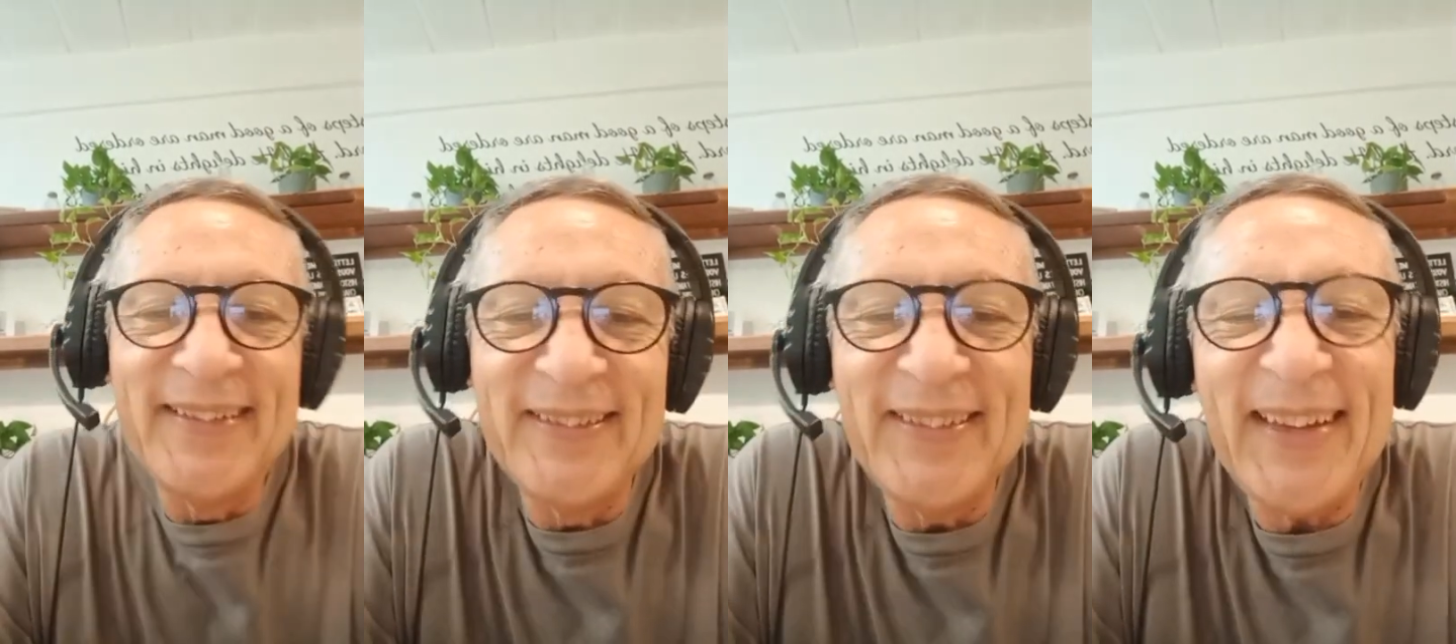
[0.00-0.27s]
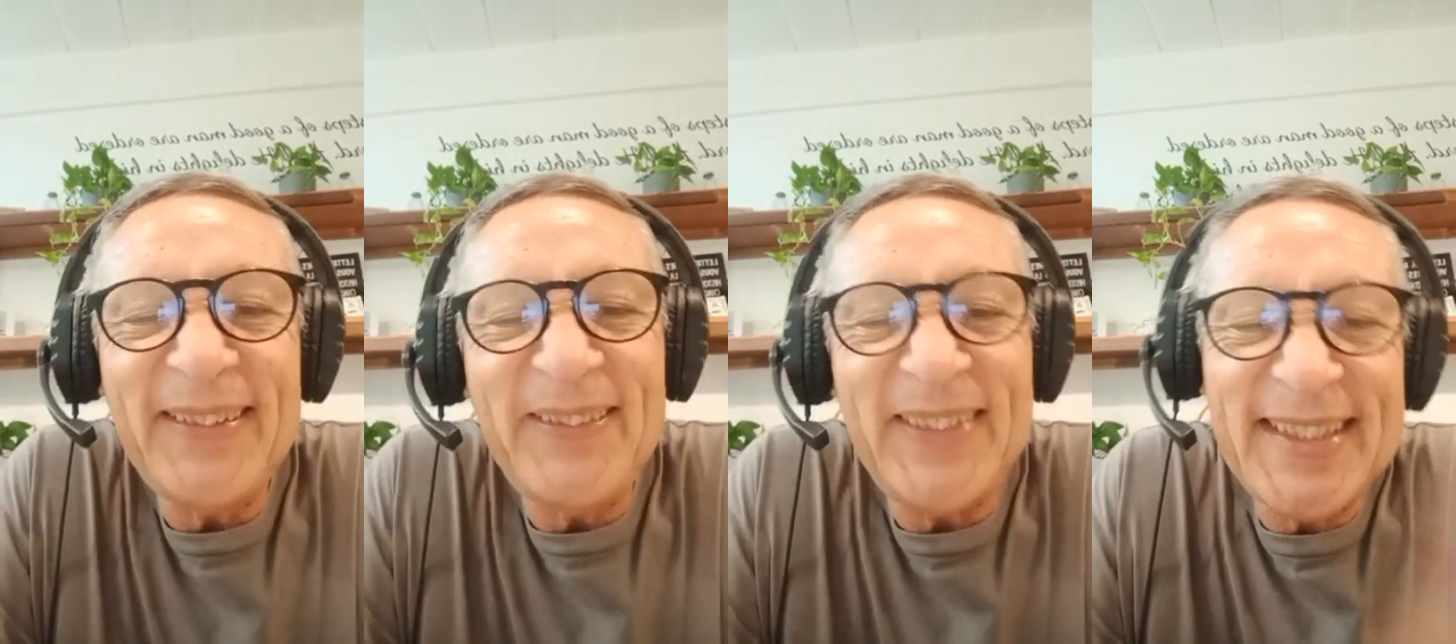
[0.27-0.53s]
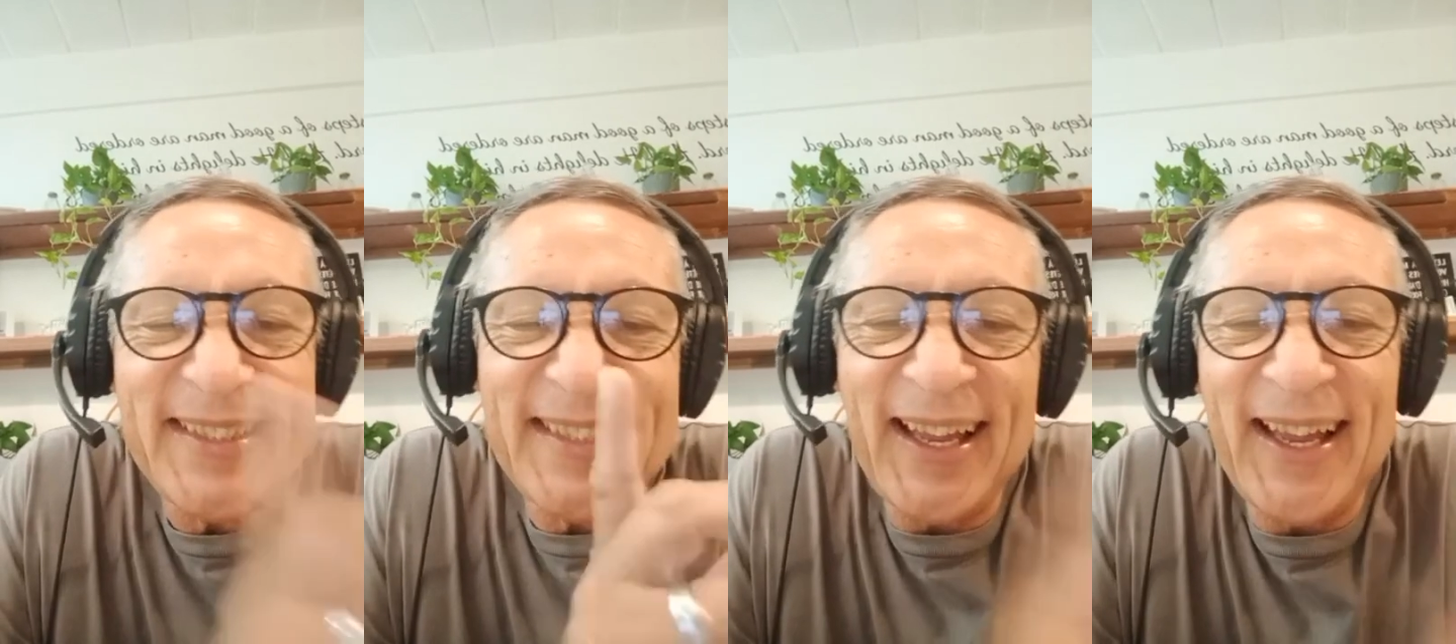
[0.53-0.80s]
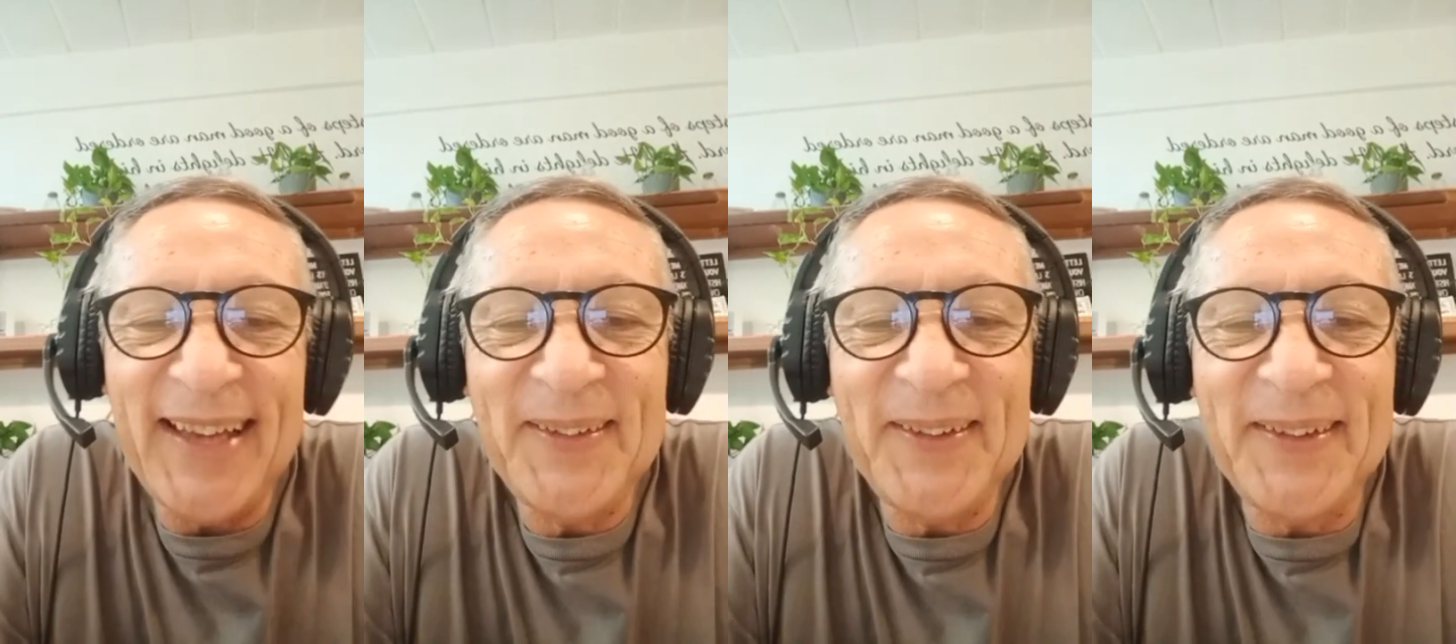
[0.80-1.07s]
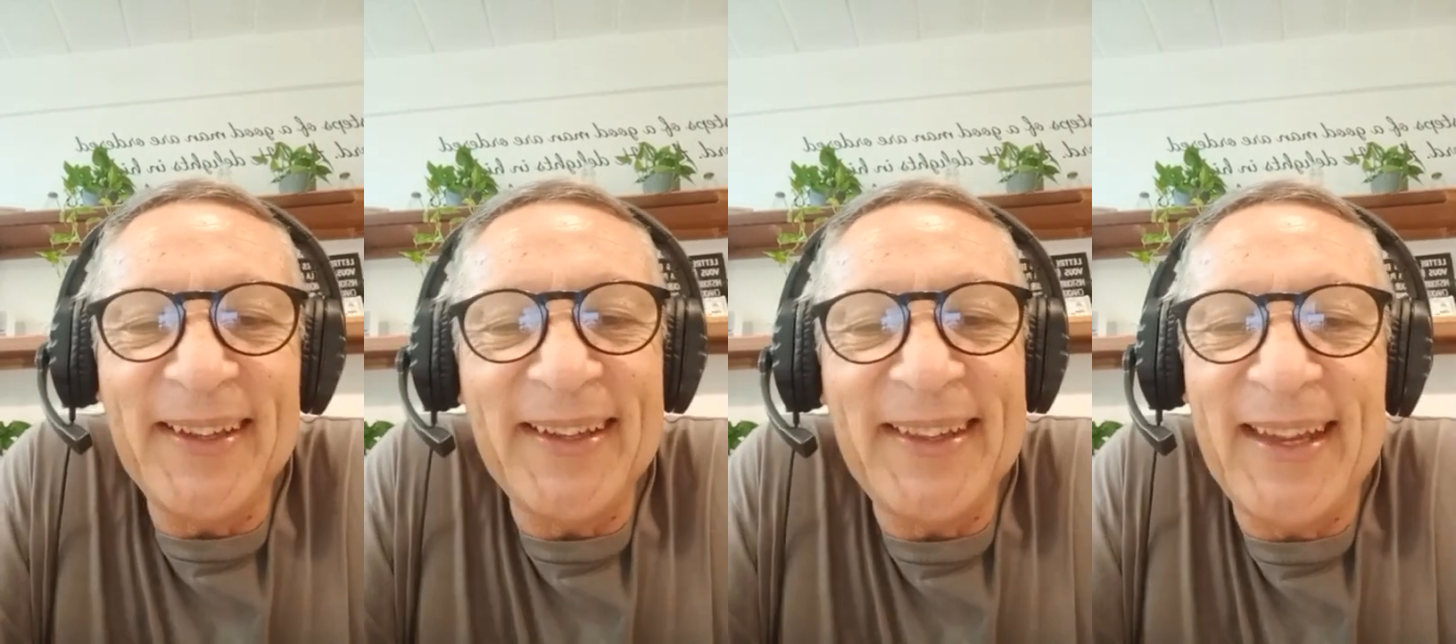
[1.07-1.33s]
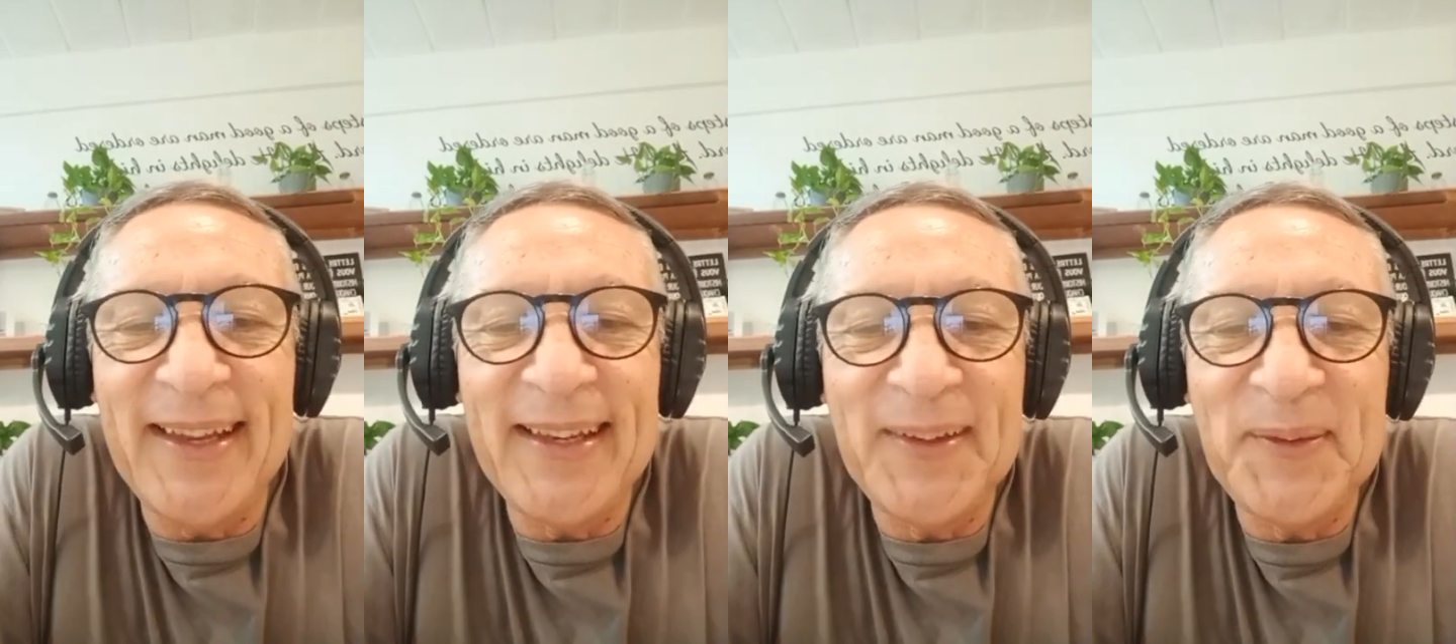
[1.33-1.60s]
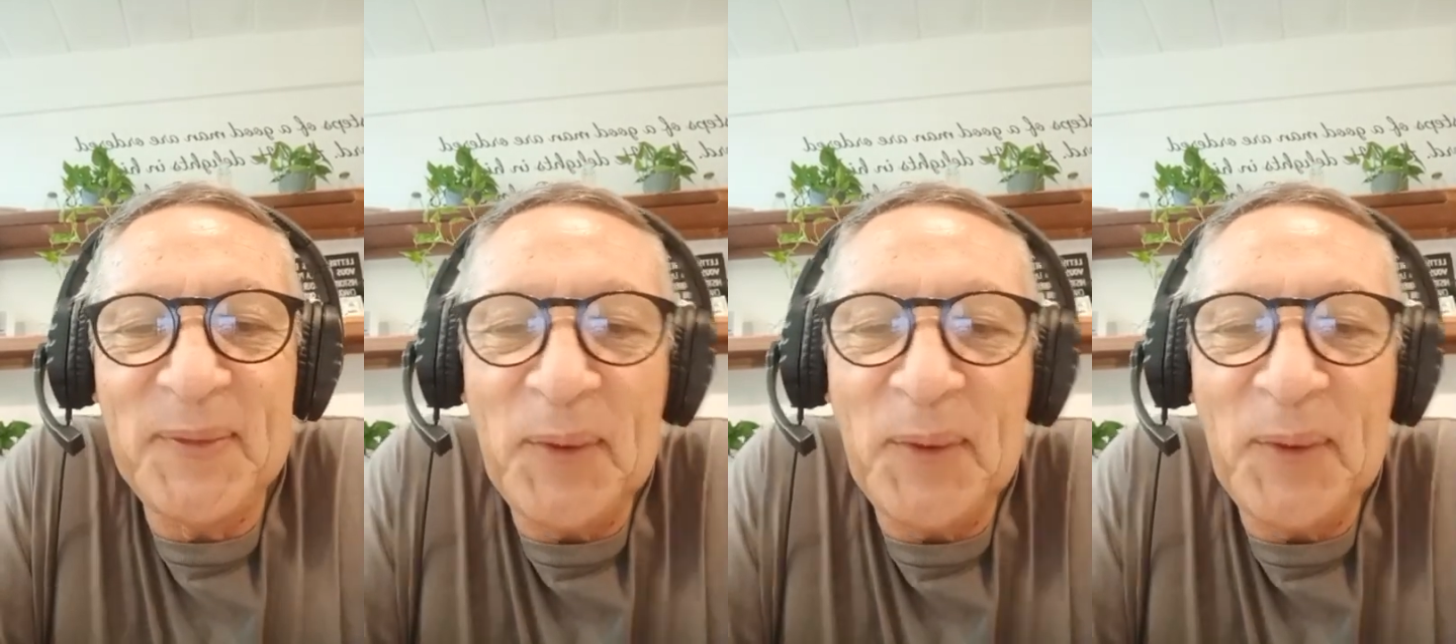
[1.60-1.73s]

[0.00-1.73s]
But beside all of that,